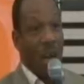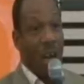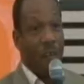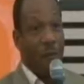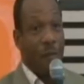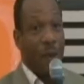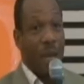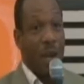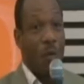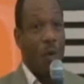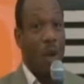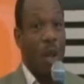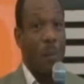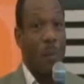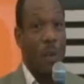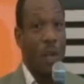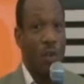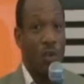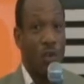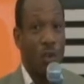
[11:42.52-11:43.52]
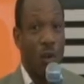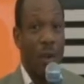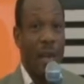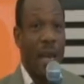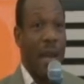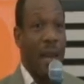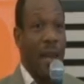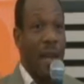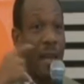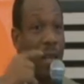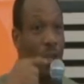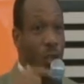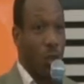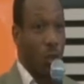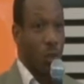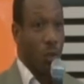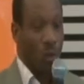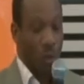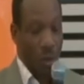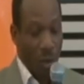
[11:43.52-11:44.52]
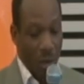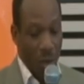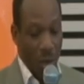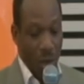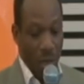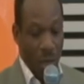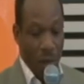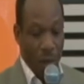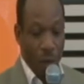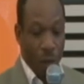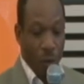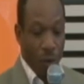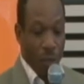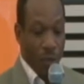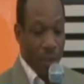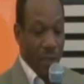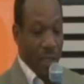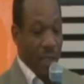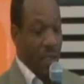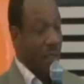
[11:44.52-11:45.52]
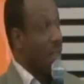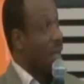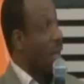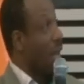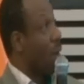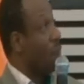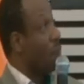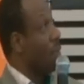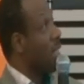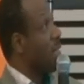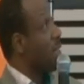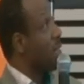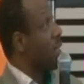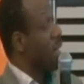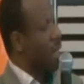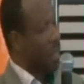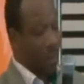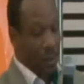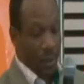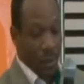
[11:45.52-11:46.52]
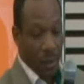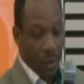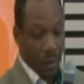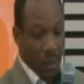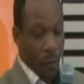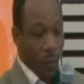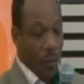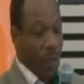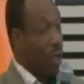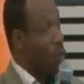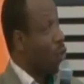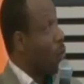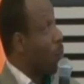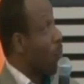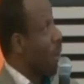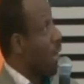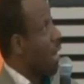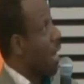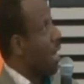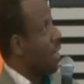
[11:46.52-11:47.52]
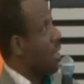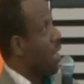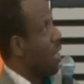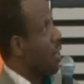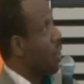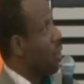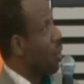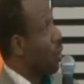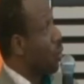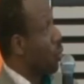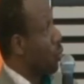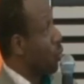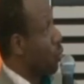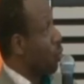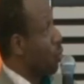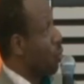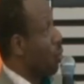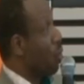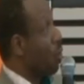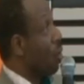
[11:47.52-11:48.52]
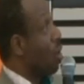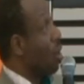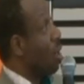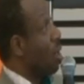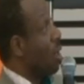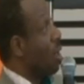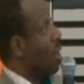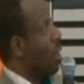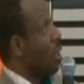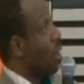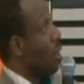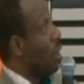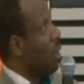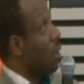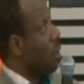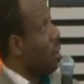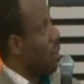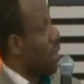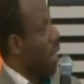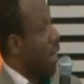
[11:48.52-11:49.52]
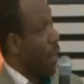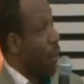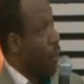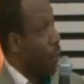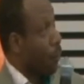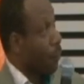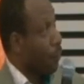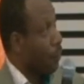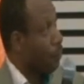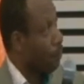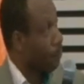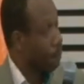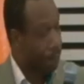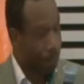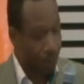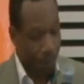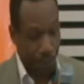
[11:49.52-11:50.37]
have very well been drawn and linked to the four C's I have just said you need to pay attention to. Thank you.